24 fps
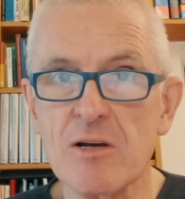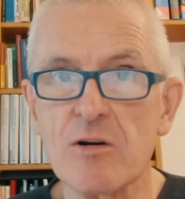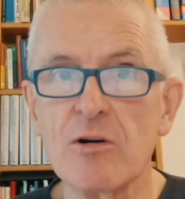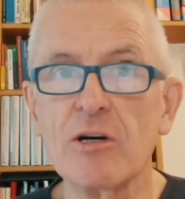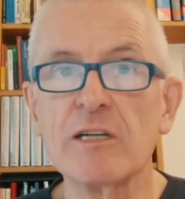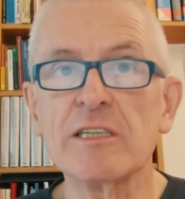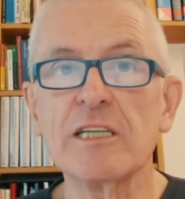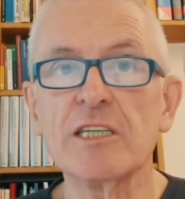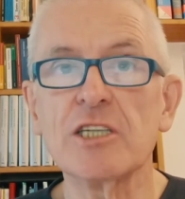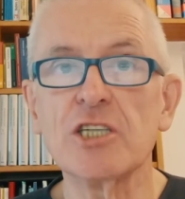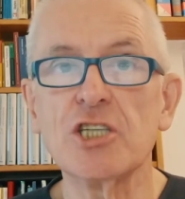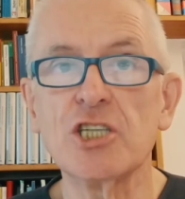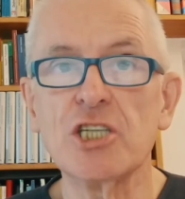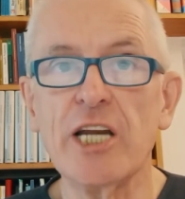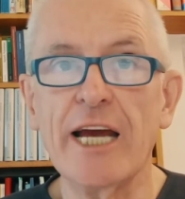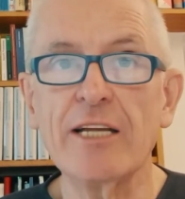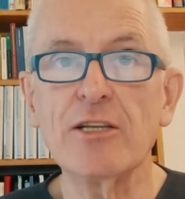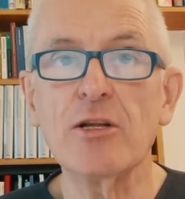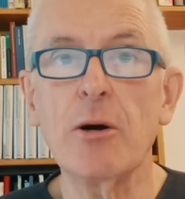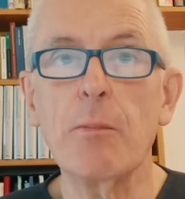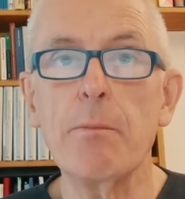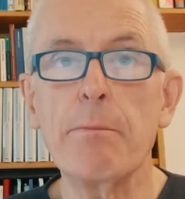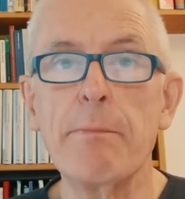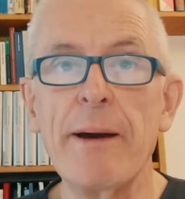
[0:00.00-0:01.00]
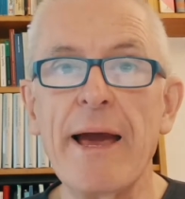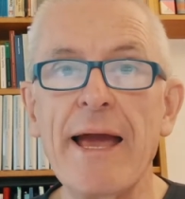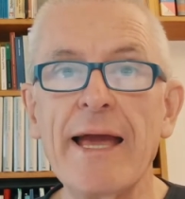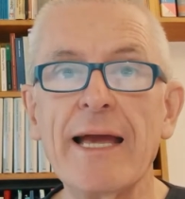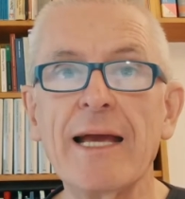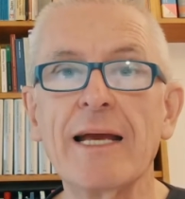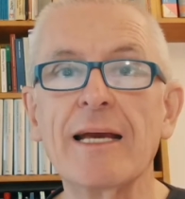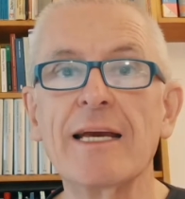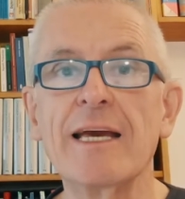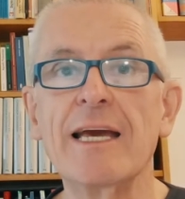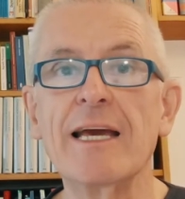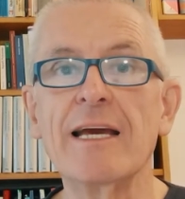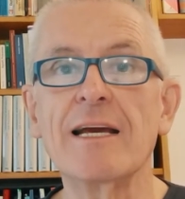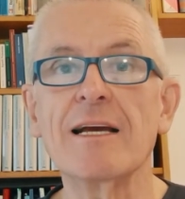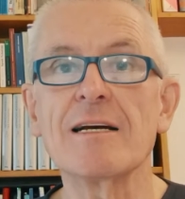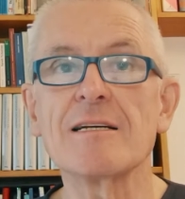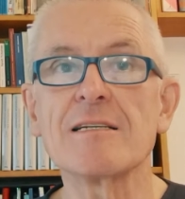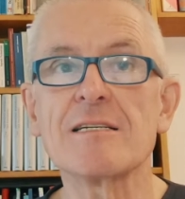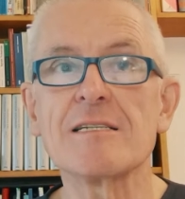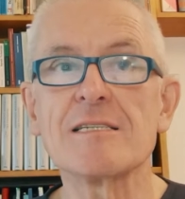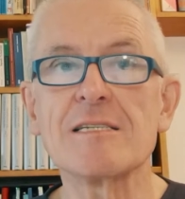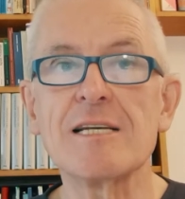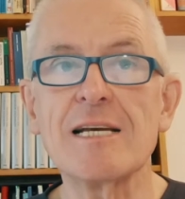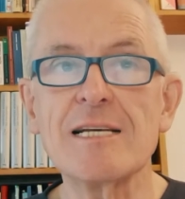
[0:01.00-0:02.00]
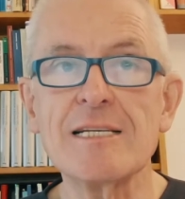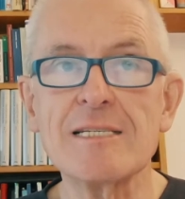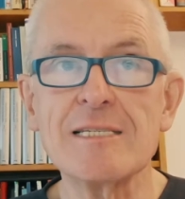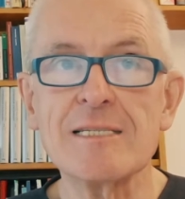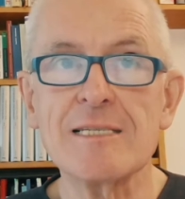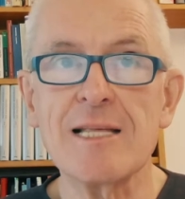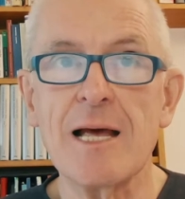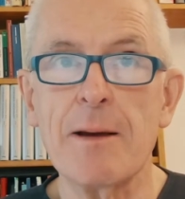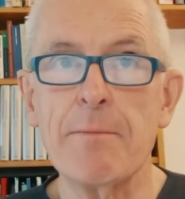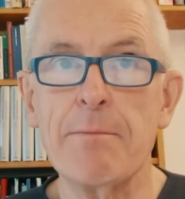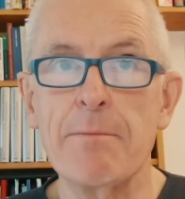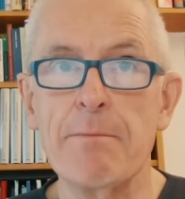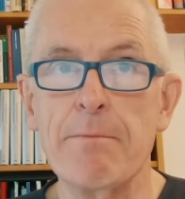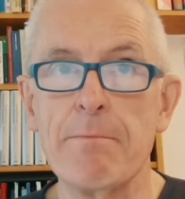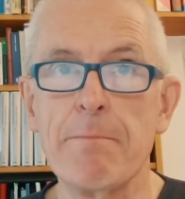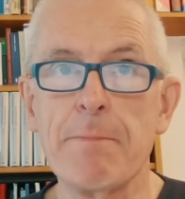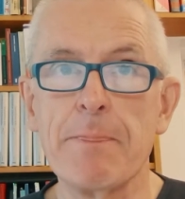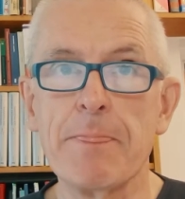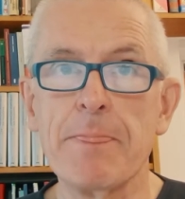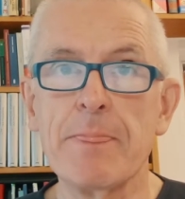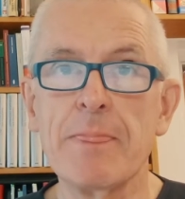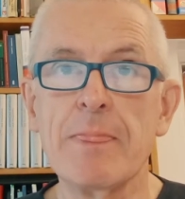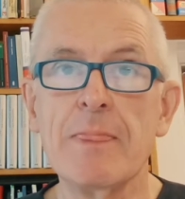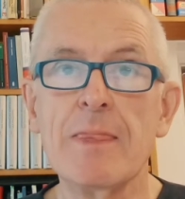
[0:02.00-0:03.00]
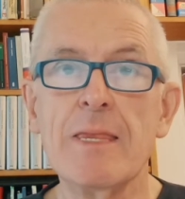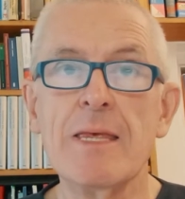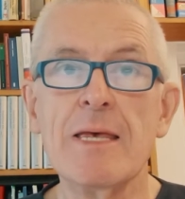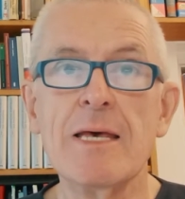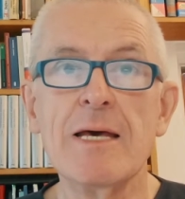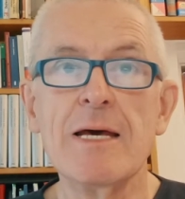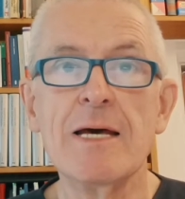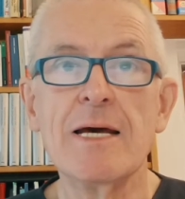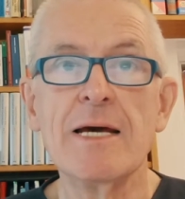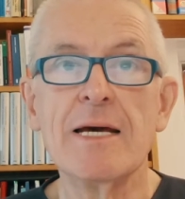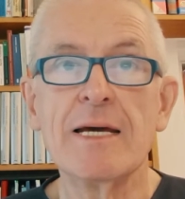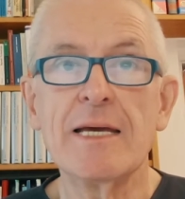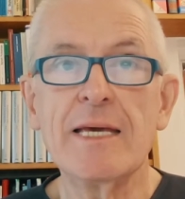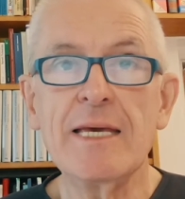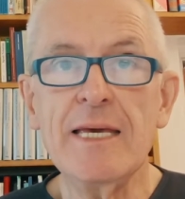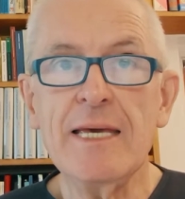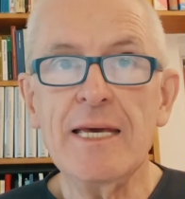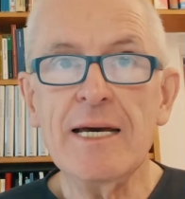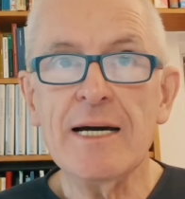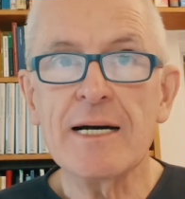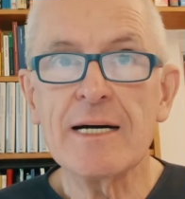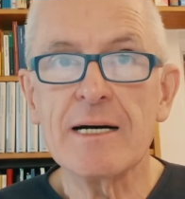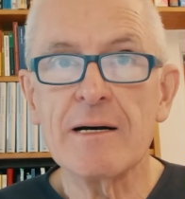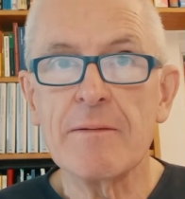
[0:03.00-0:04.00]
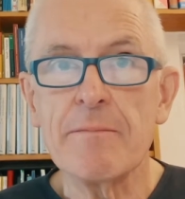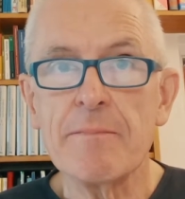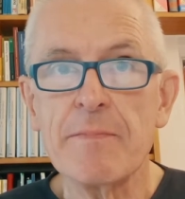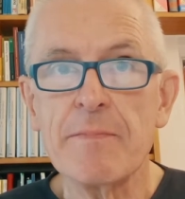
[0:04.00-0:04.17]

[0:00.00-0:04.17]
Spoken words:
or the shadow banking system. Here,